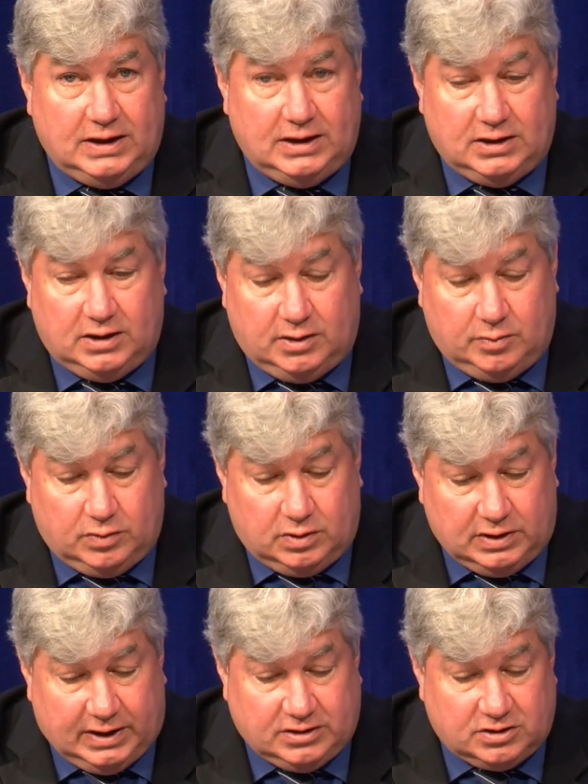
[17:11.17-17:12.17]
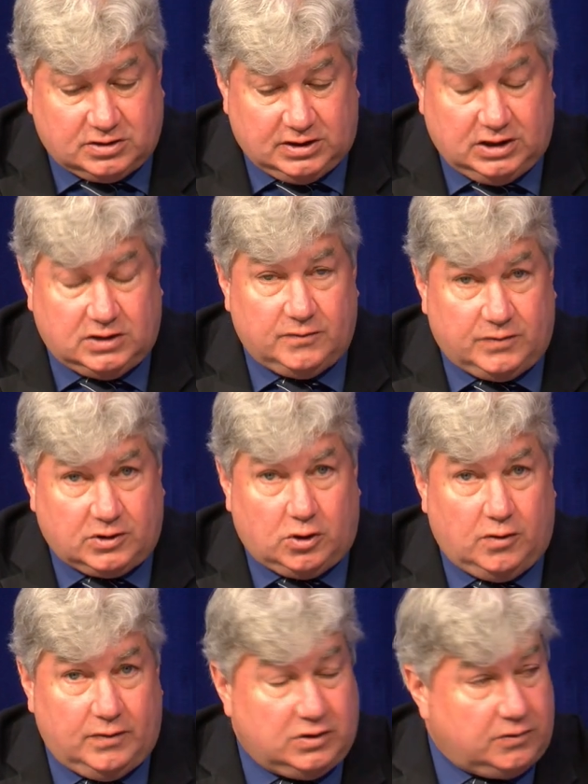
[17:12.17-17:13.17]
in the legislation for
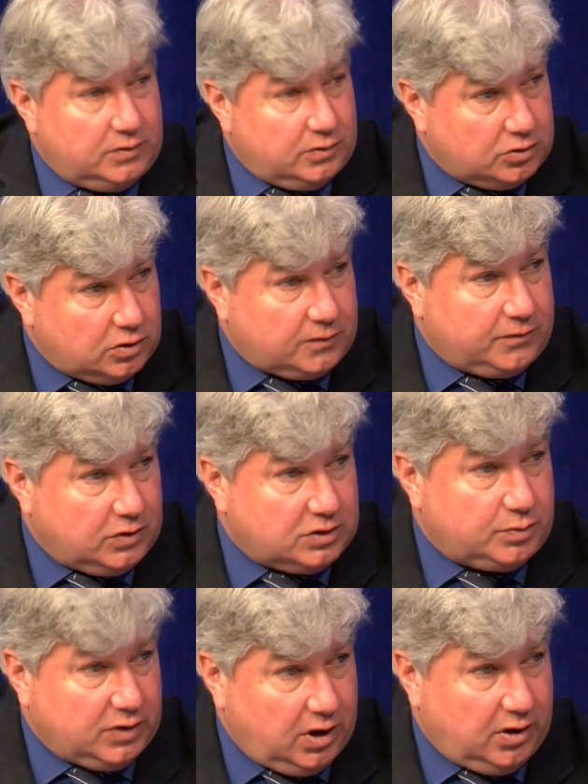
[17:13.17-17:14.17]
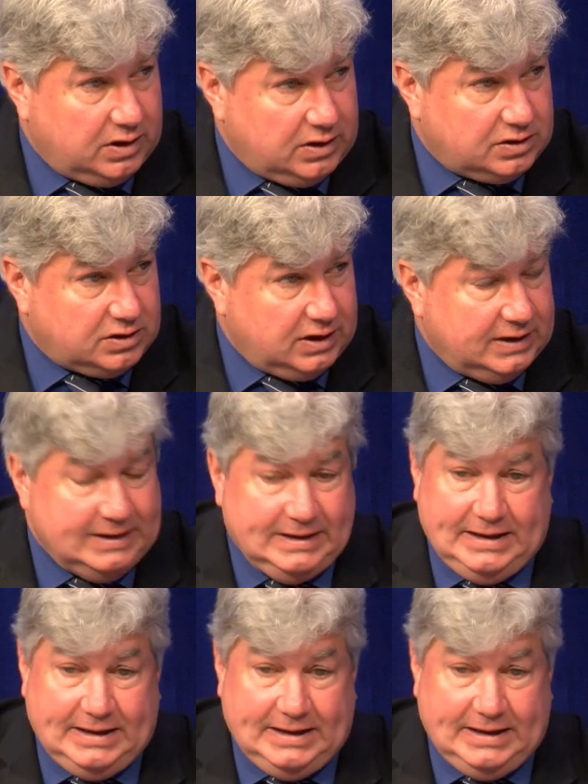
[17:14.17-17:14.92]
COVID took first priority this year.